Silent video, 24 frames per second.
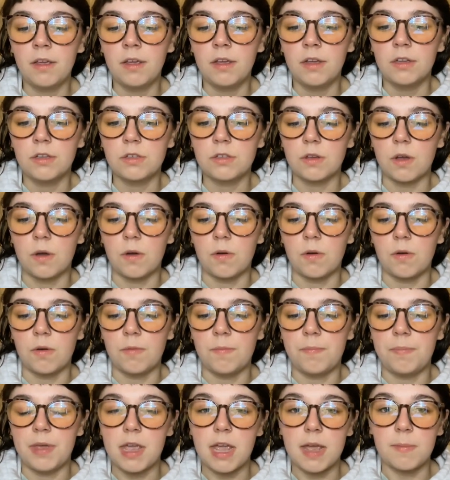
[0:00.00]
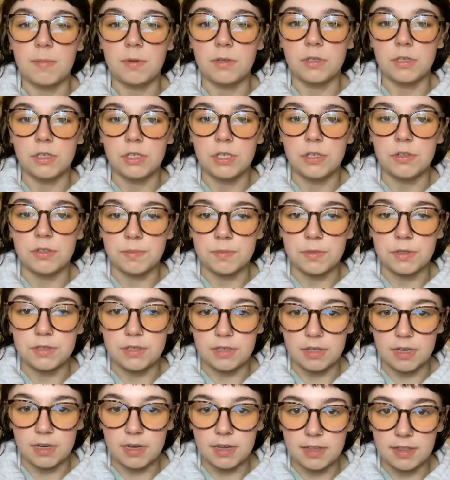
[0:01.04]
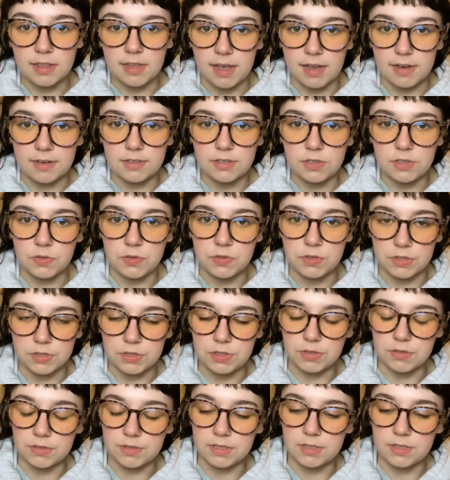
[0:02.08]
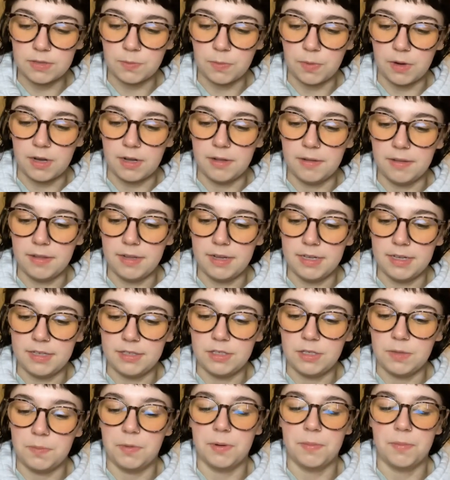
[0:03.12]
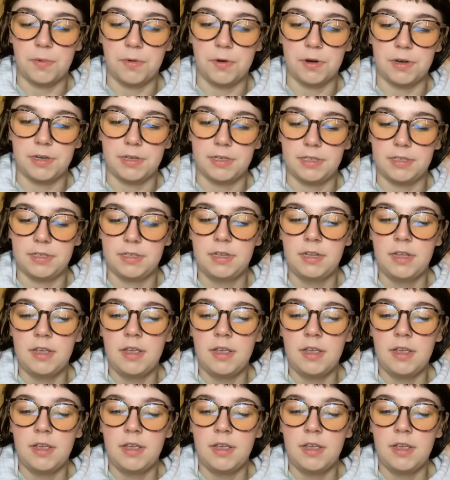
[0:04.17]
So being able to choose music that suits your students well is super important.